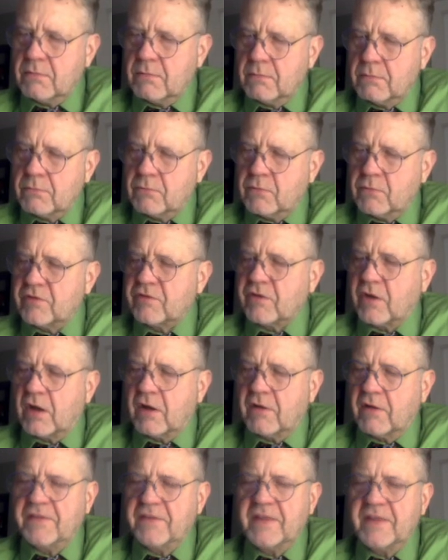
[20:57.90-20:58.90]

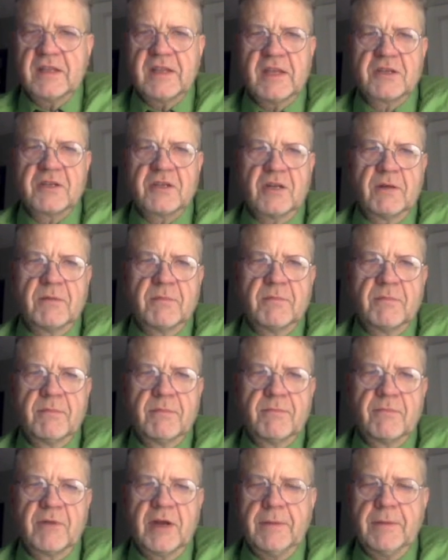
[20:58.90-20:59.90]
resolve the addition,
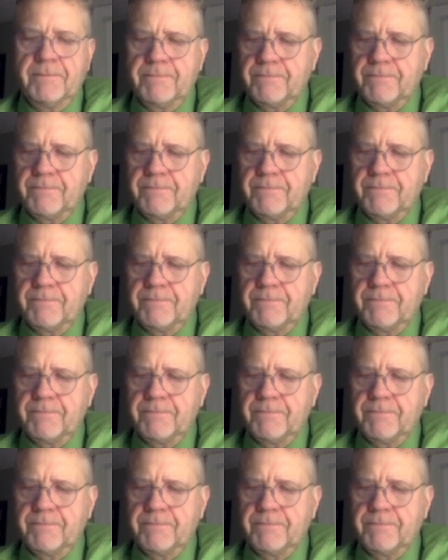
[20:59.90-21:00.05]
right?